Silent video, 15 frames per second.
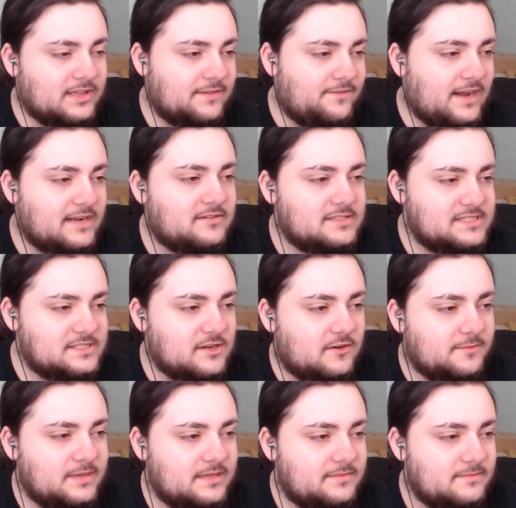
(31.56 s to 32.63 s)
with the final
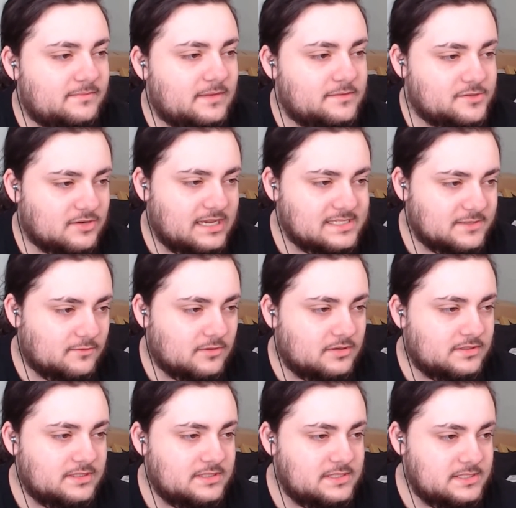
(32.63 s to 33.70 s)
installment of Jurassic
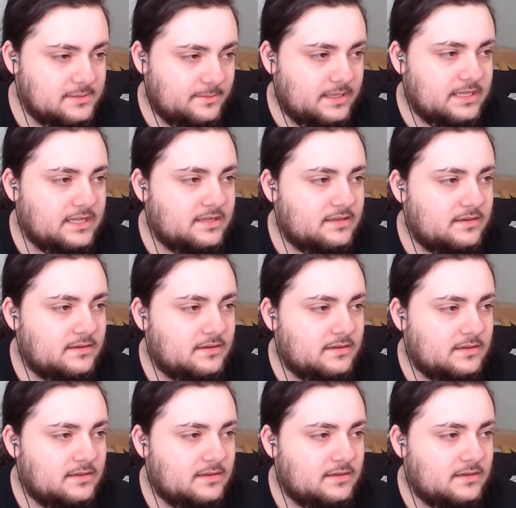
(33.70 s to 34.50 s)
World Dominion.